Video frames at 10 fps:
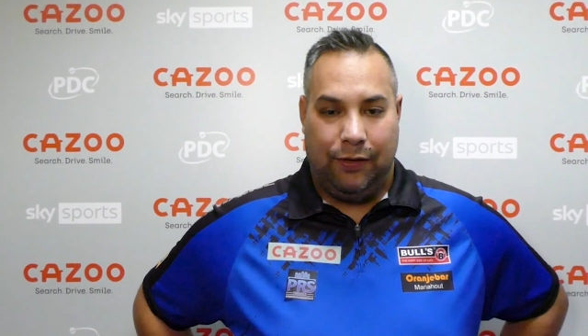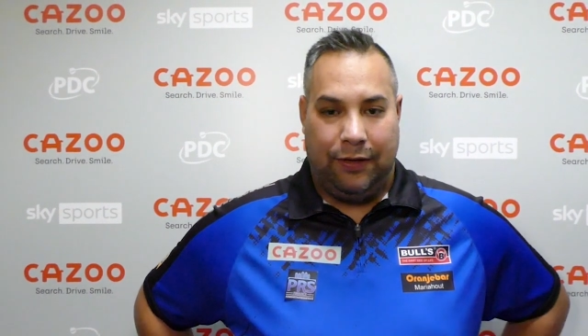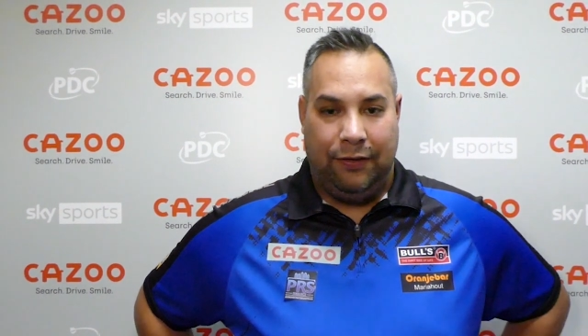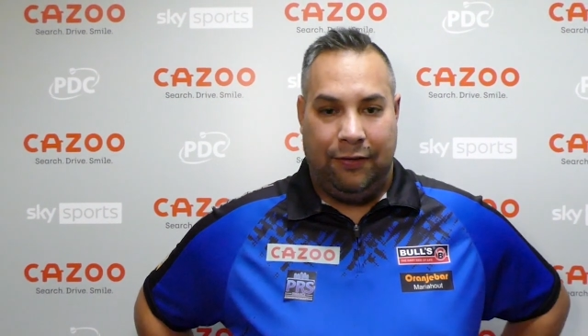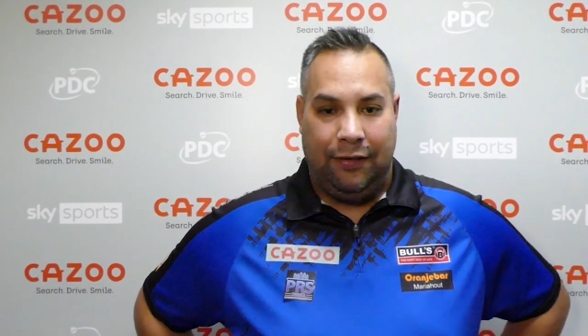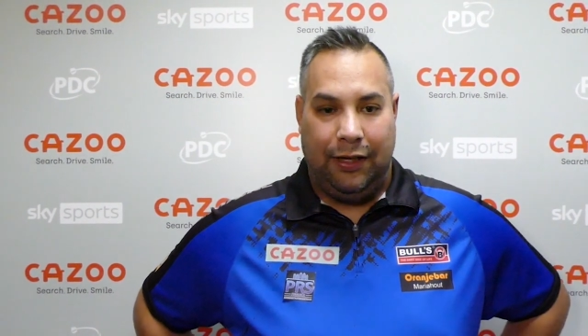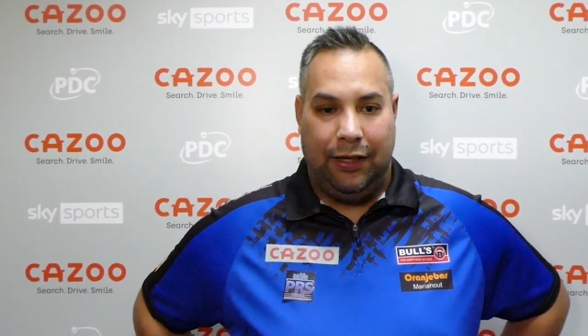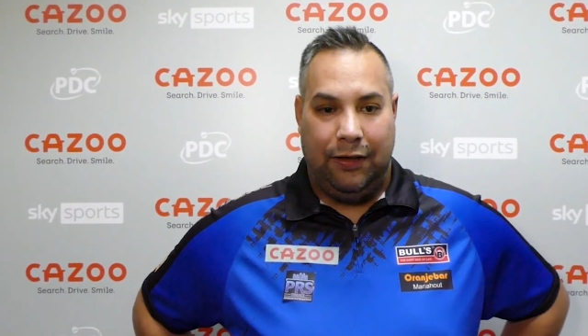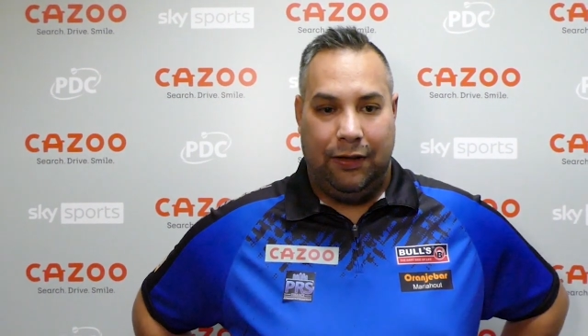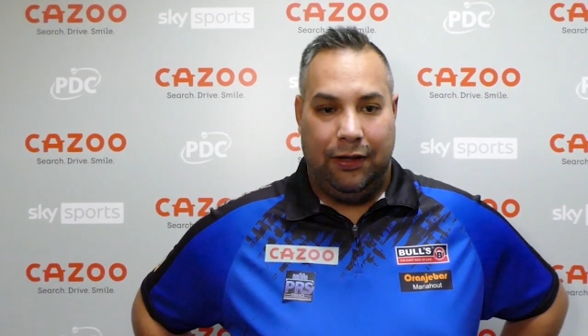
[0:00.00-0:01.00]
I should see
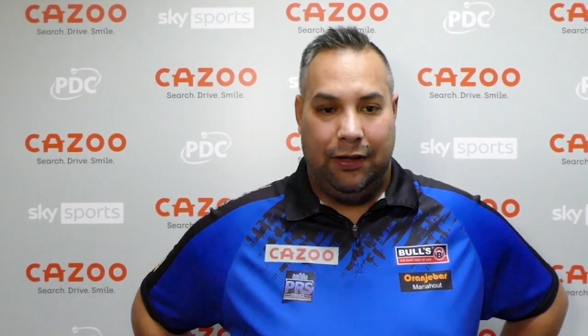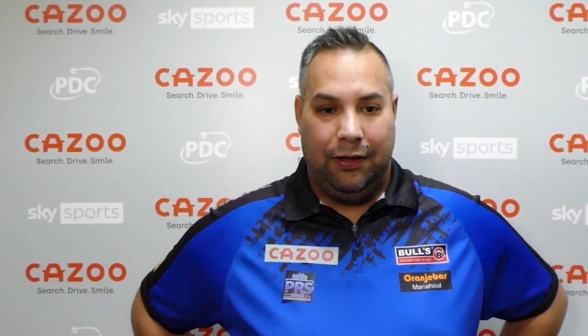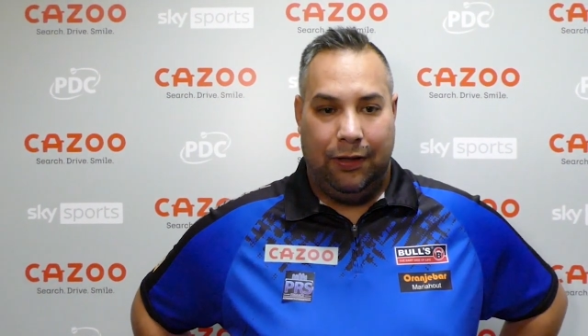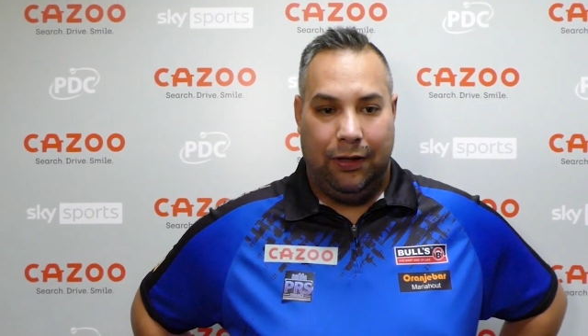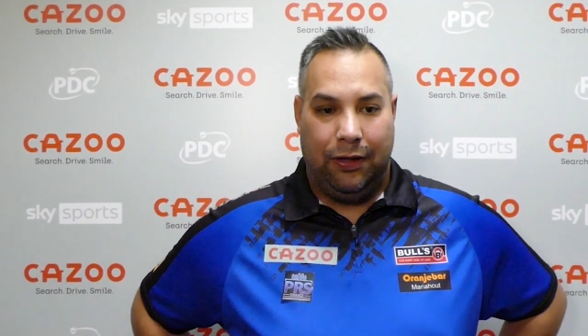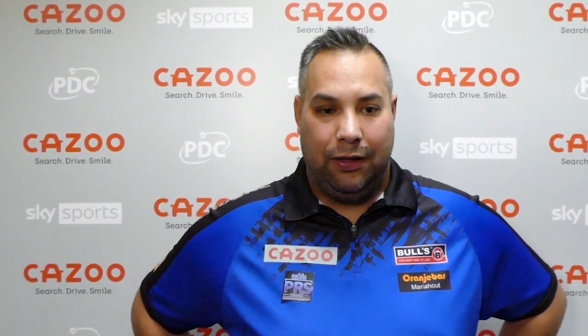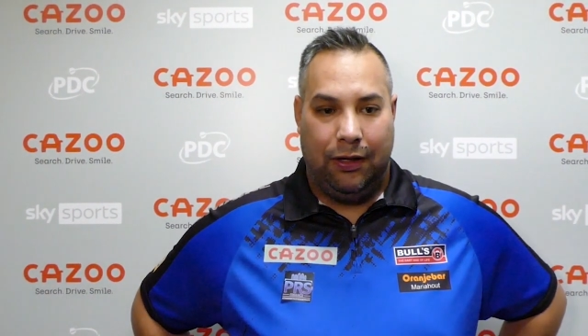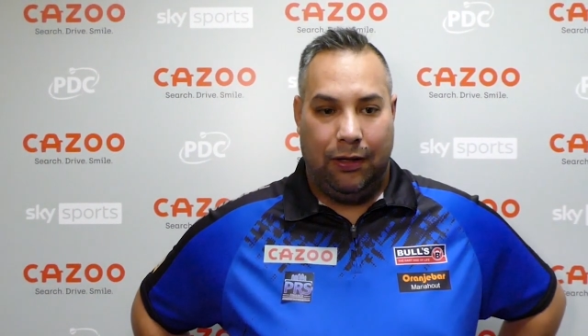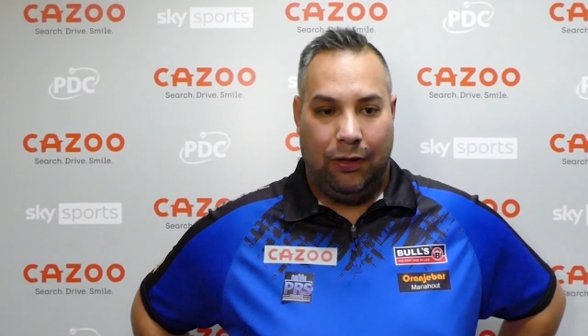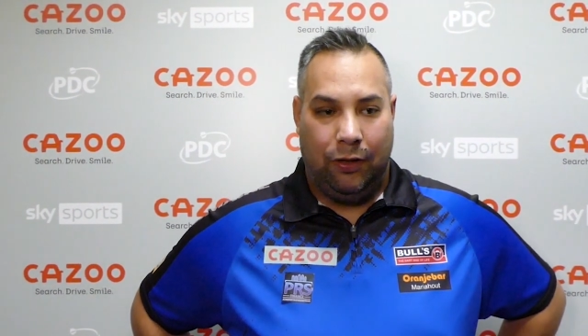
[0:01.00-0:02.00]

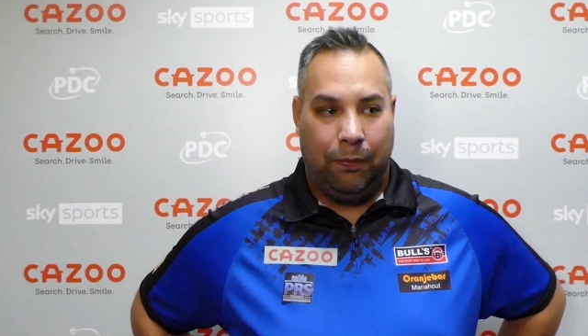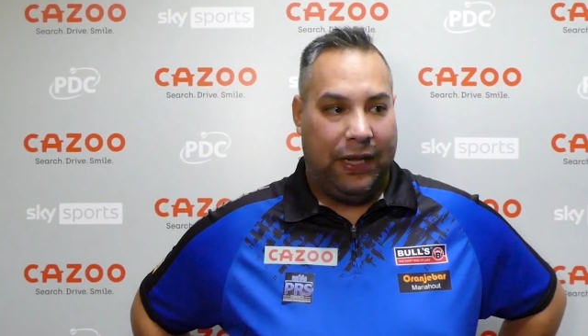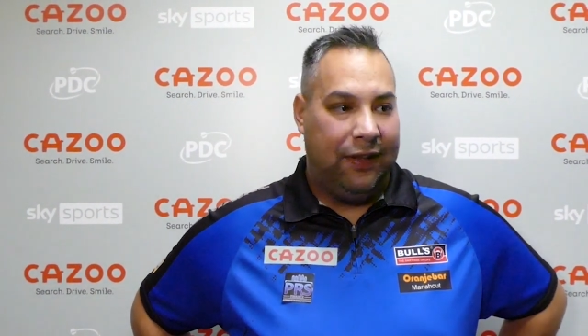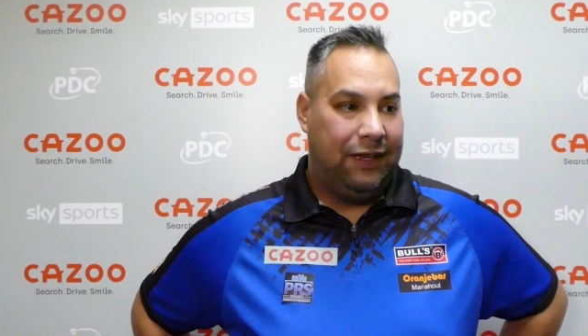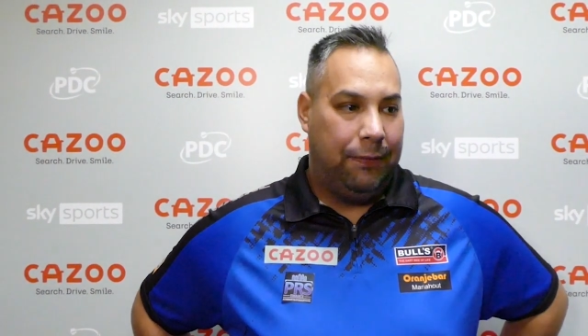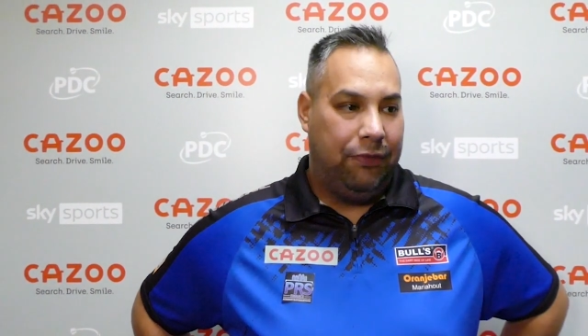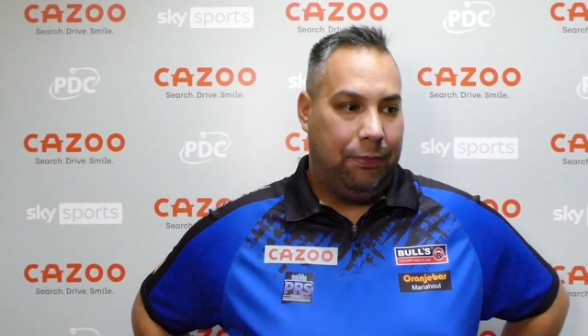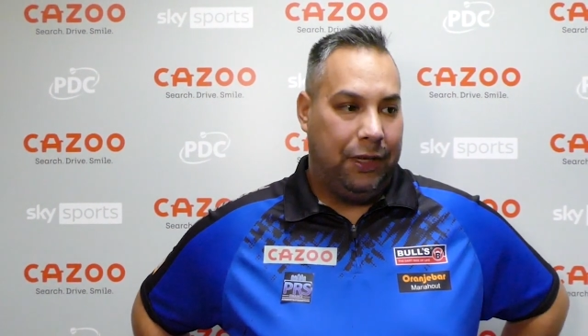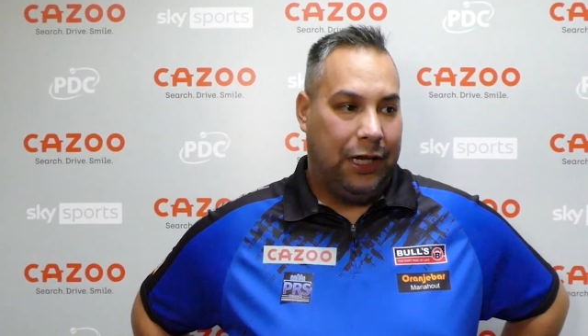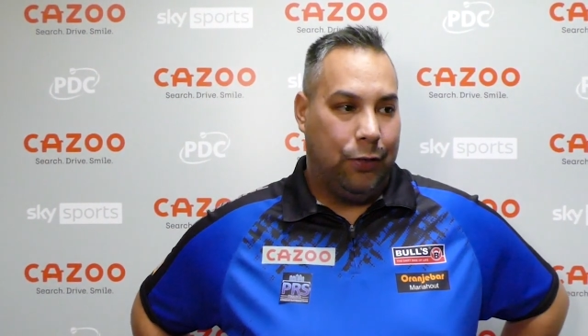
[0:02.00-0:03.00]
on the Play
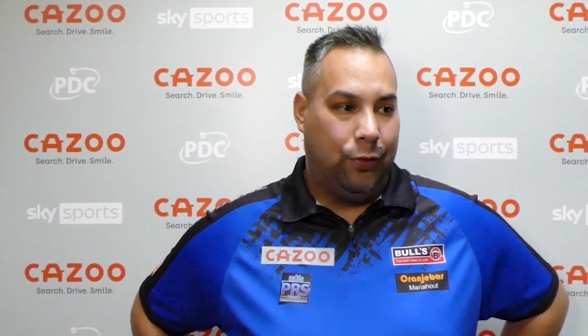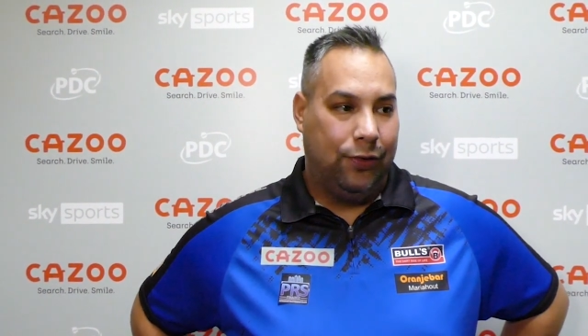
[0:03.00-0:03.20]
Championship now.